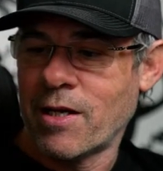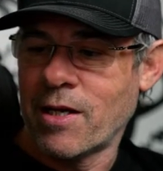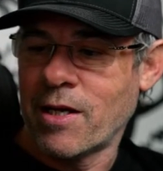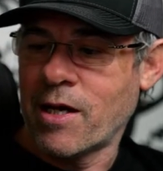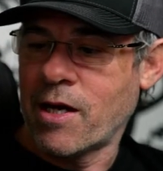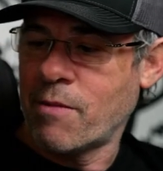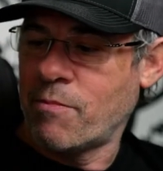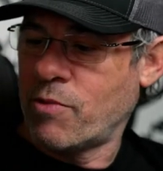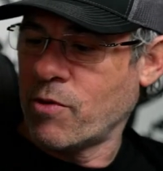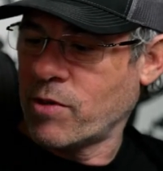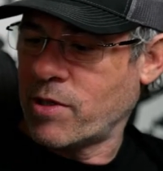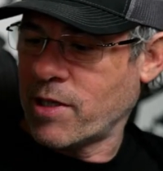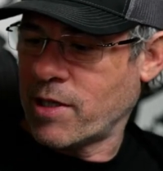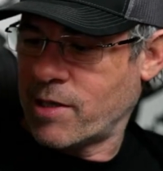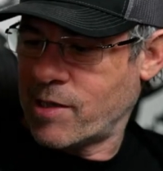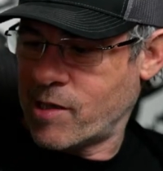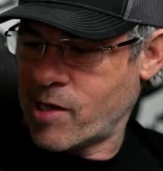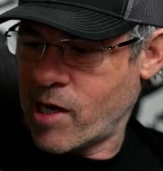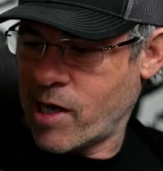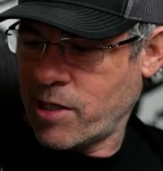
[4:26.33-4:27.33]
I bought the
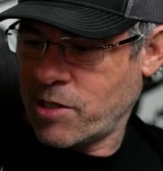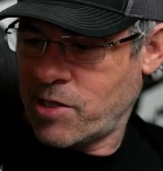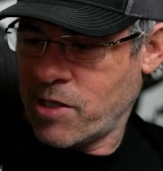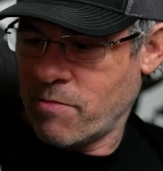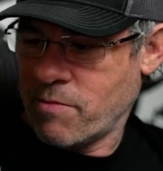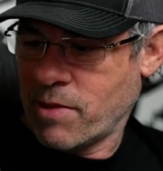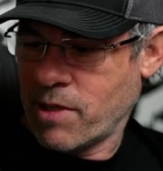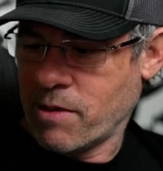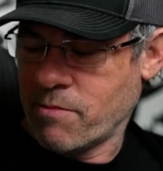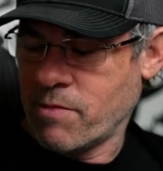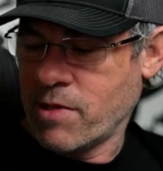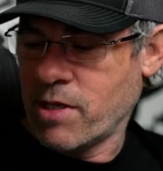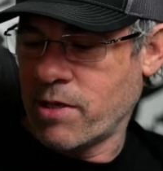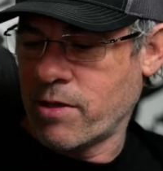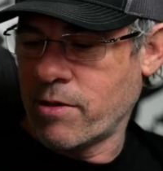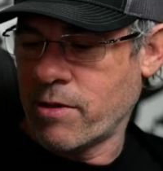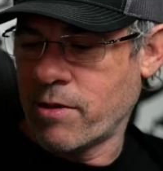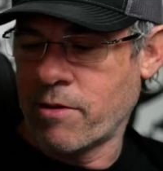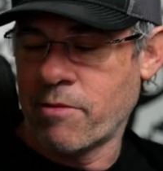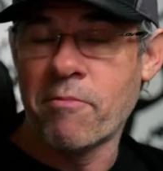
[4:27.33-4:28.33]
90
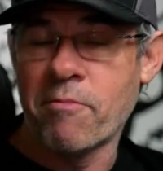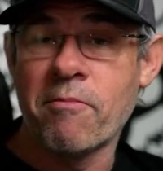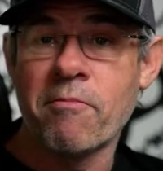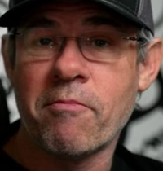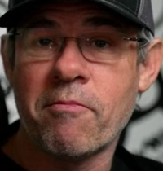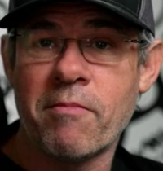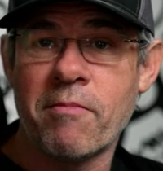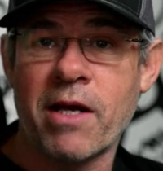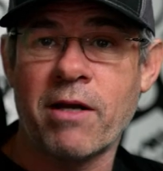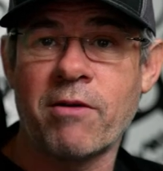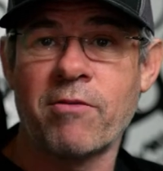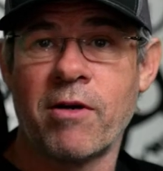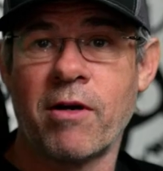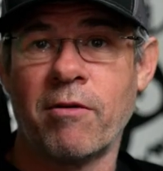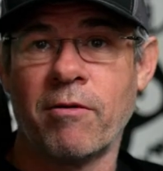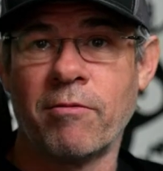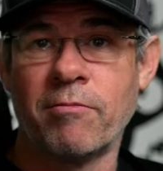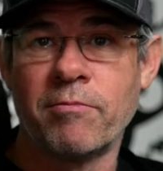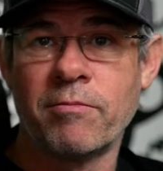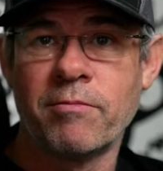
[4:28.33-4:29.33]
millimeter
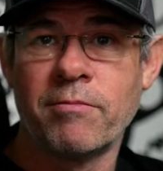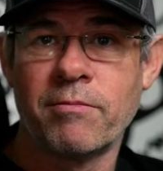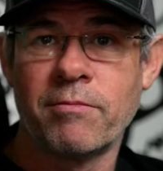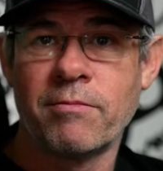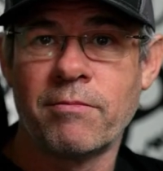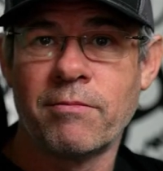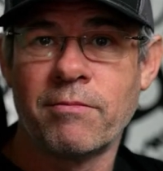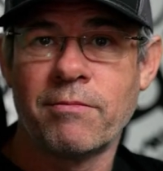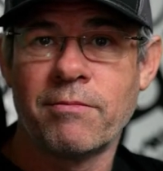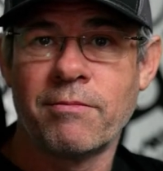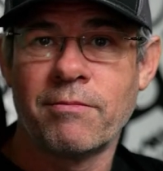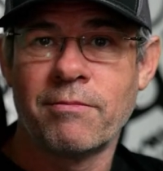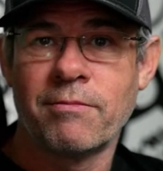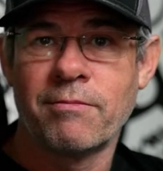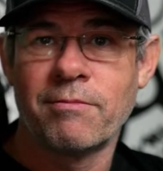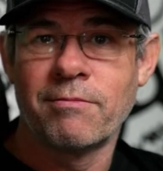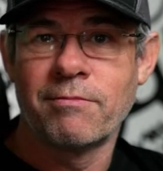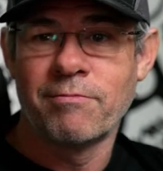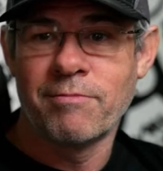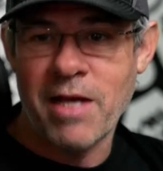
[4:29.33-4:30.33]
macro.
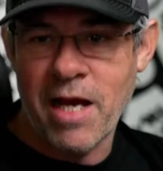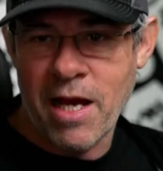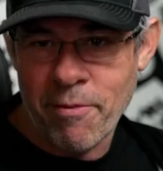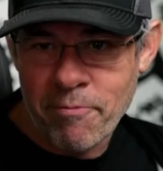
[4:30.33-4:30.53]
Yeah,